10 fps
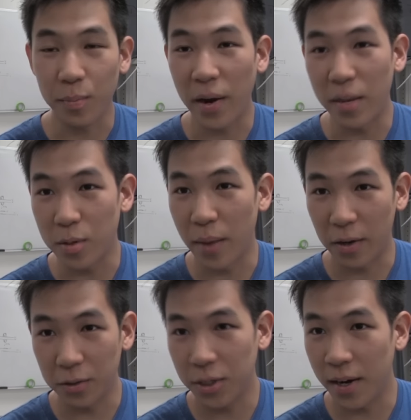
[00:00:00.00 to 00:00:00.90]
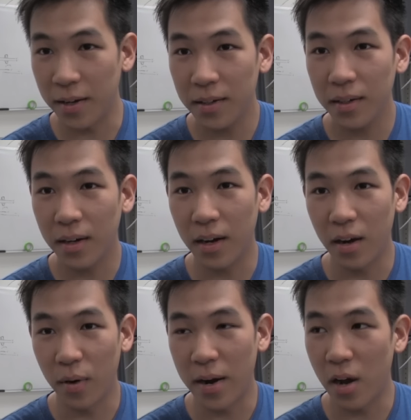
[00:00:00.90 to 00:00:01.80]
So my name is Michael Cheng.
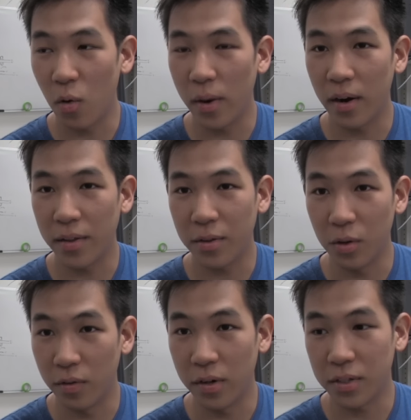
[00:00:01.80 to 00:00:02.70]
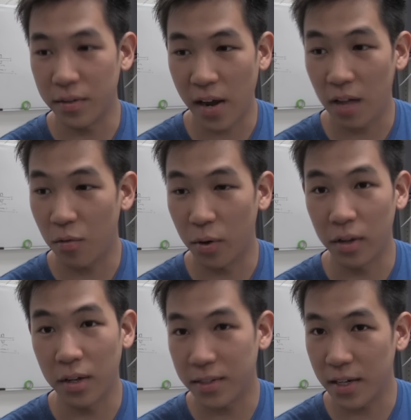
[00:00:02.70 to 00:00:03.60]
Uh, right now we are at the University of
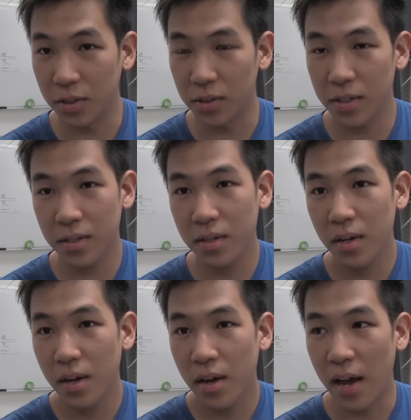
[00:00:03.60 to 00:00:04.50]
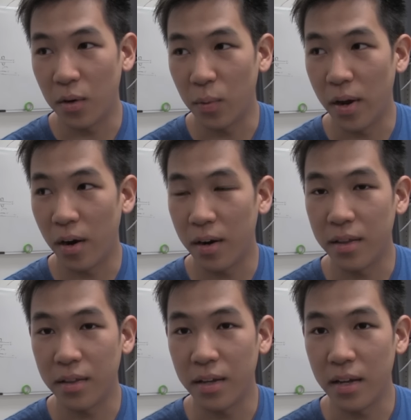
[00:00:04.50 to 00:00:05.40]
California, Los Angeles, and we are
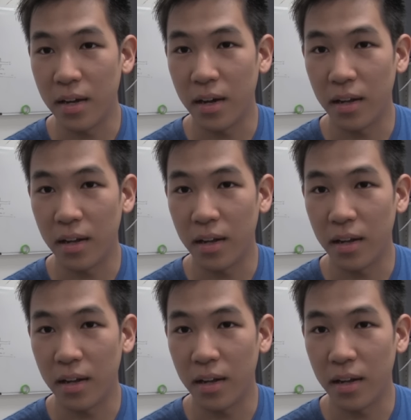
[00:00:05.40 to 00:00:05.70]
in the